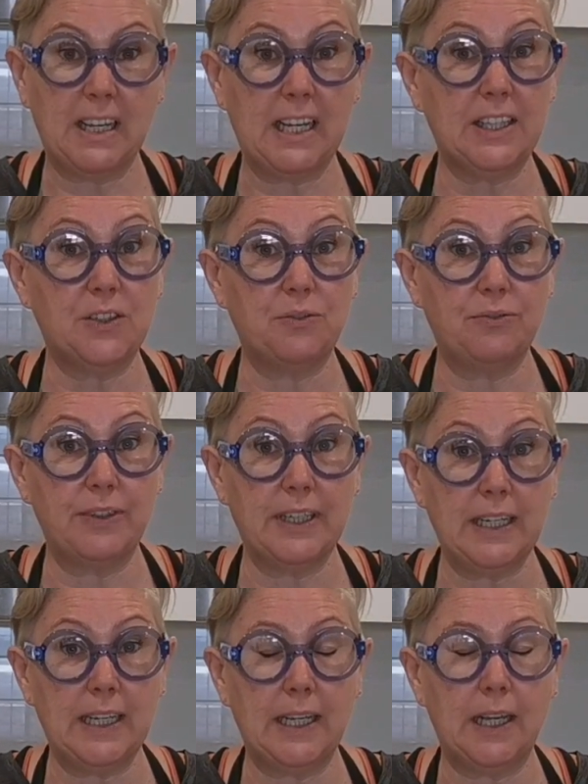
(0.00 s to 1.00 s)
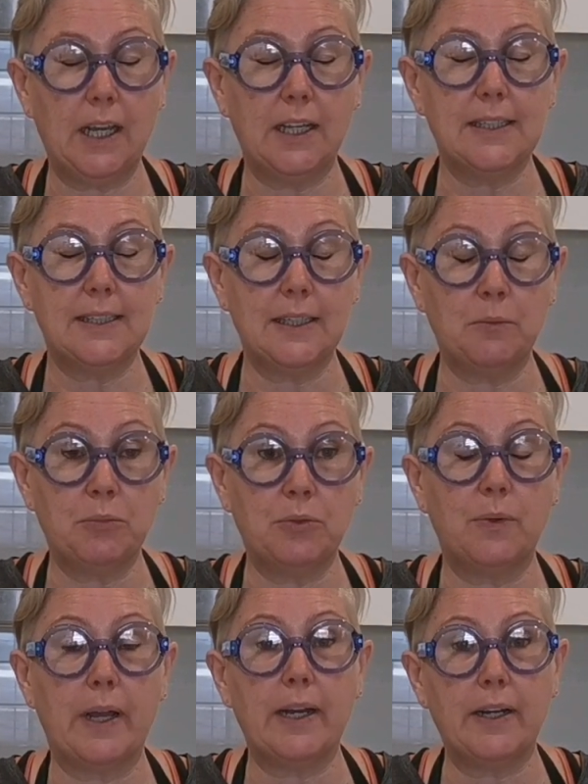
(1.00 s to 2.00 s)
It's really
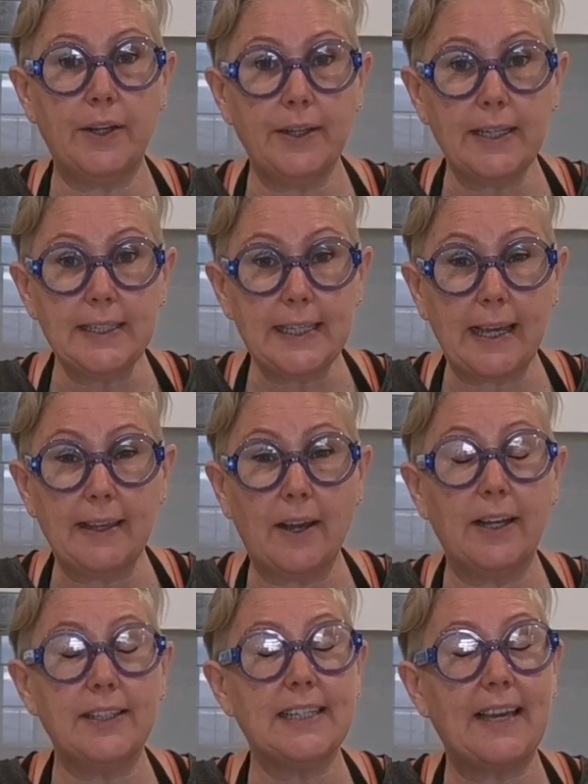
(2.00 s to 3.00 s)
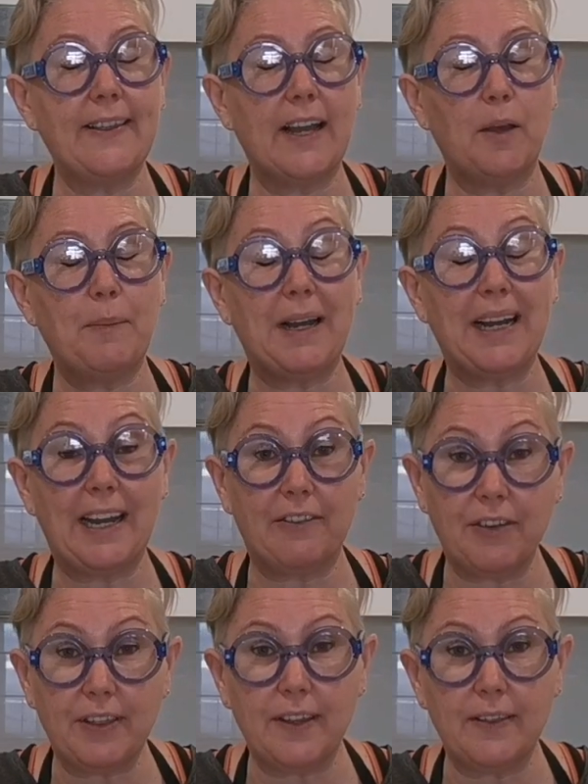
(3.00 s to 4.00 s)
simple, and I know I say that about
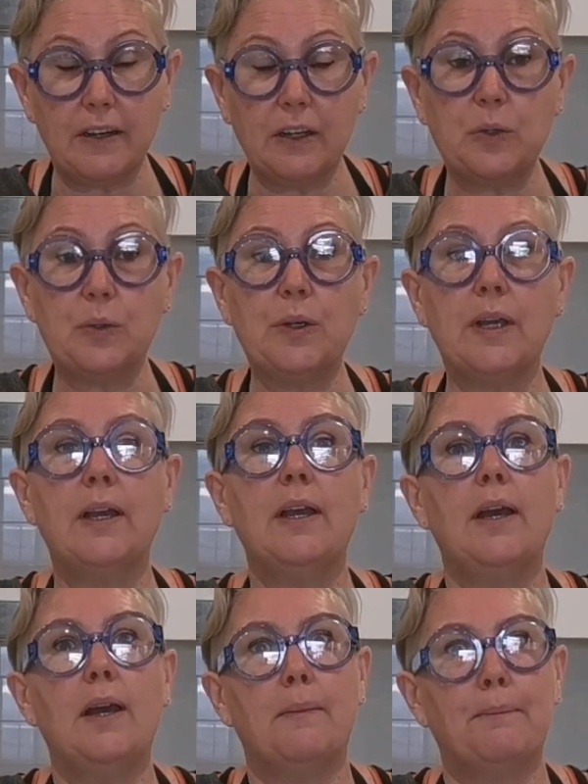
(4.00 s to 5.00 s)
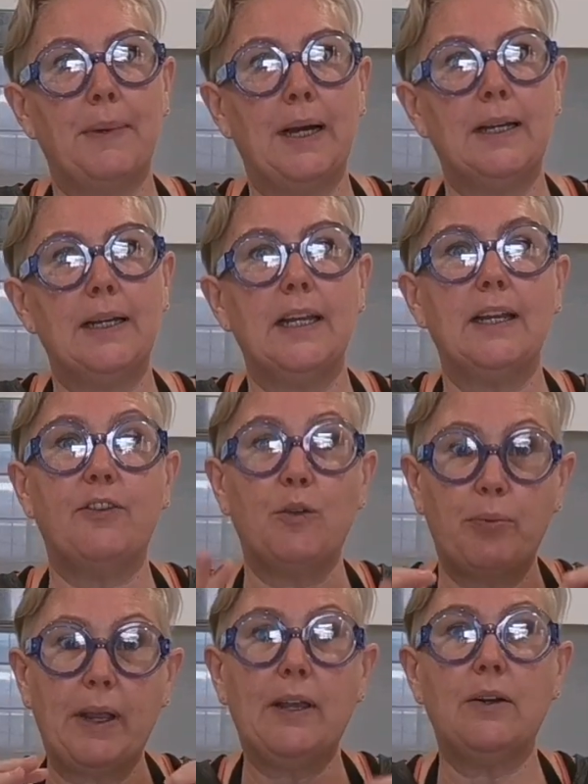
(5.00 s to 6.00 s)
everything that I cook, but if you
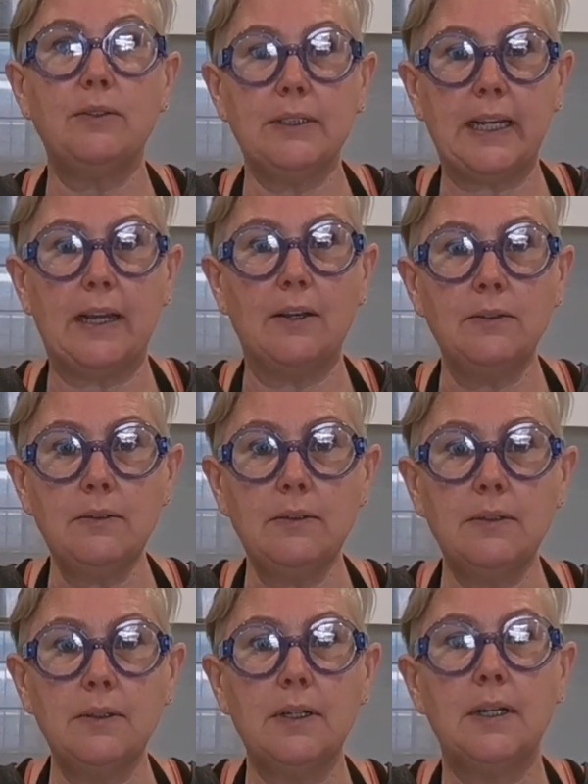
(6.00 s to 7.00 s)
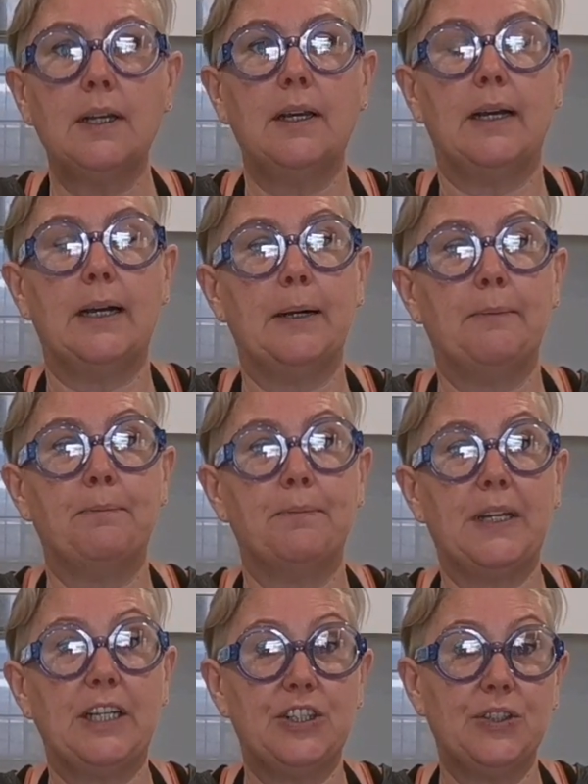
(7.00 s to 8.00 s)
break it all down
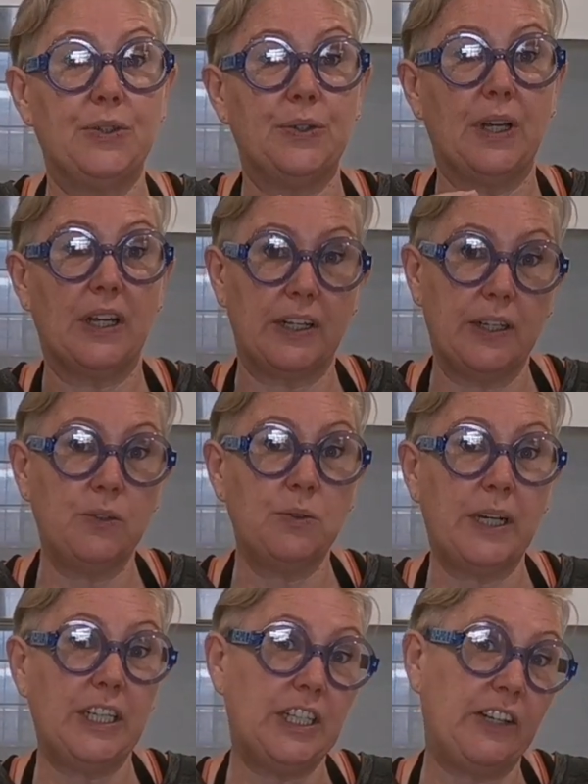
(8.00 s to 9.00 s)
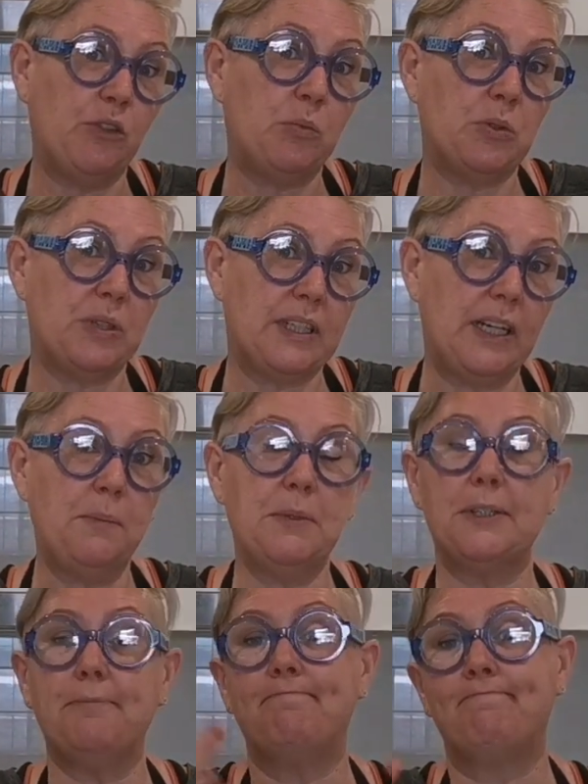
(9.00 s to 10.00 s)
into little achievable
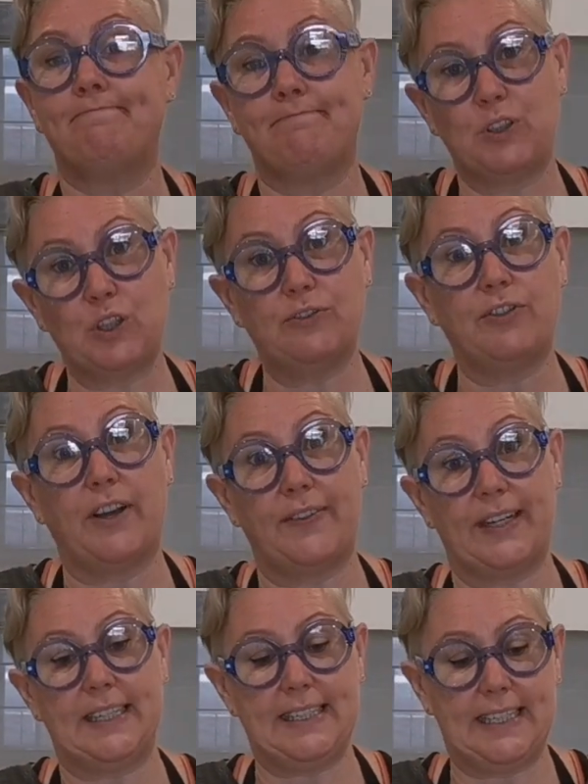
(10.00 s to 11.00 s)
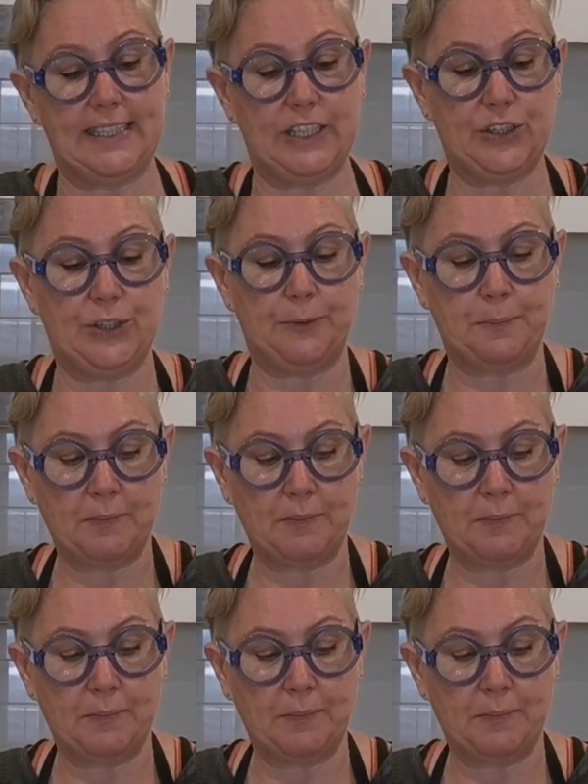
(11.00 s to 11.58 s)
steps, you'll find that it's easy too.